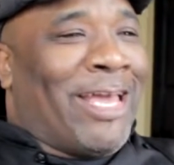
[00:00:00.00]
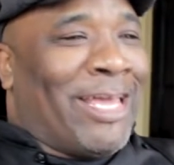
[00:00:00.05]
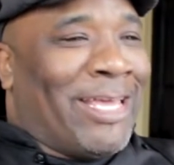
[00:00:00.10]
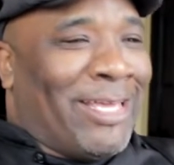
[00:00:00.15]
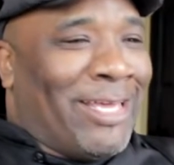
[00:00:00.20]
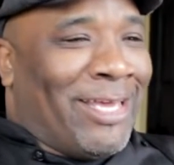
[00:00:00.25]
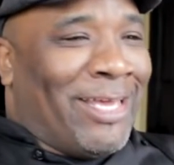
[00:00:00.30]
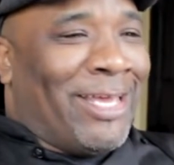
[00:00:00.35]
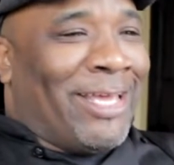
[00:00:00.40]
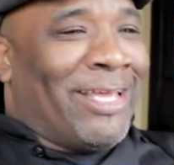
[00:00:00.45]

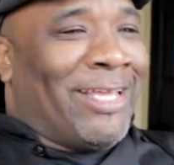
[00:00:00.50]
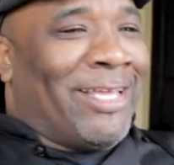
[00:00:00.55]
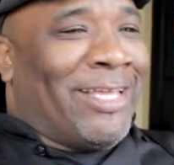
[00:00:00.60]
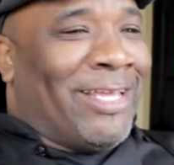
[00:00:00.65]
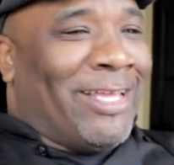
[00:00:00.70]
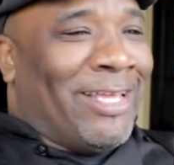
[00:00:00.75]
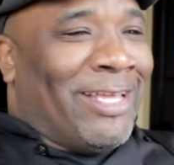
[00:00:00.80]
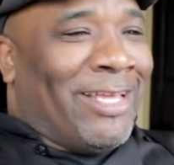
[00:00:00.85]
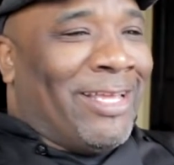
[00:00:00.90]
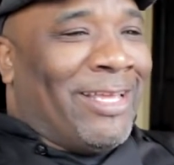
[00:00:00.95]
Yeah. Have you ever
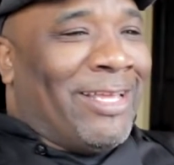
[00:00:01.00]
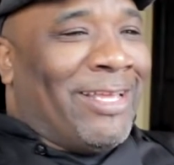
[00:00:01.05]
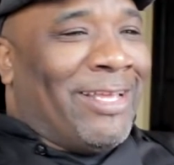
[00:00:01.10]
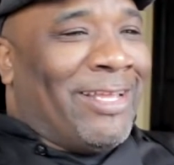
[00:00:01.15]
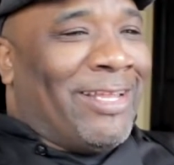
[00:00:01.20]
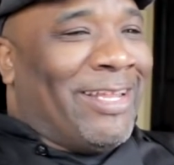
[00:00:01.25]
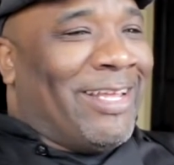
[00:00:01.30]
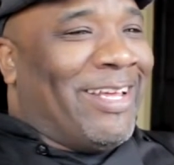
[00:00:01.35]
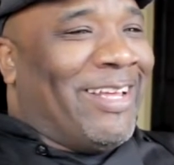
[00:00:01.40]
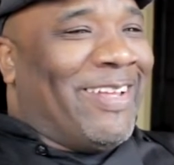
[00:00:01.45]
flown before?
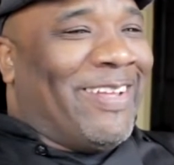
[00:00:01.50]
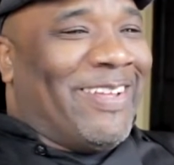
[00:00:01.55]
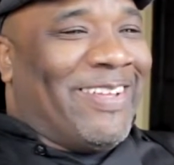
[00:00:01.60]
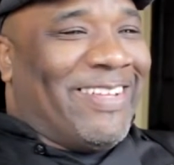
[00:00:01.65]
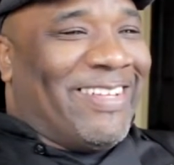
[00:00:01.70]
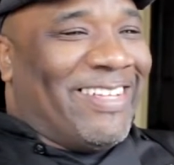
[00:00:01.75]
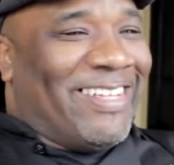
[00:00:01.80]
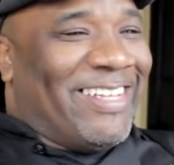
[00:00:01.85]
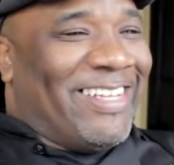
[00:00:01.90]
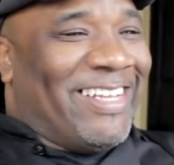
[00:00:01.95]
No.
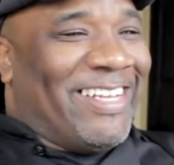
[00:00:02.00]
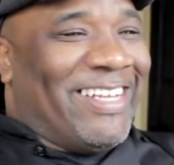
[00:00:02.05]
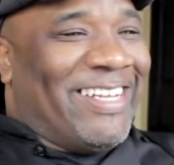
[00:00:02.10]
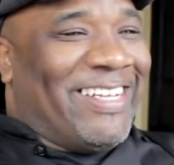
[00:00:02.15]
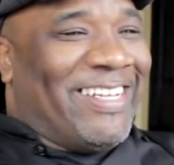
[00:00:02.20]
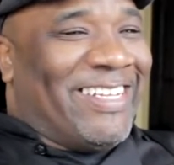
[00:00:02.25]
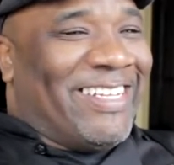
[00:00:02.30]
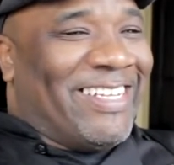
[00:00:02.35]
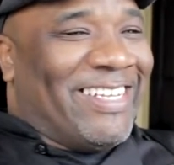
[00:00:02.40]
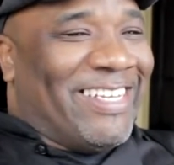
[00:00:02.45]

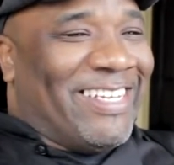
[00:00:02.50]
No,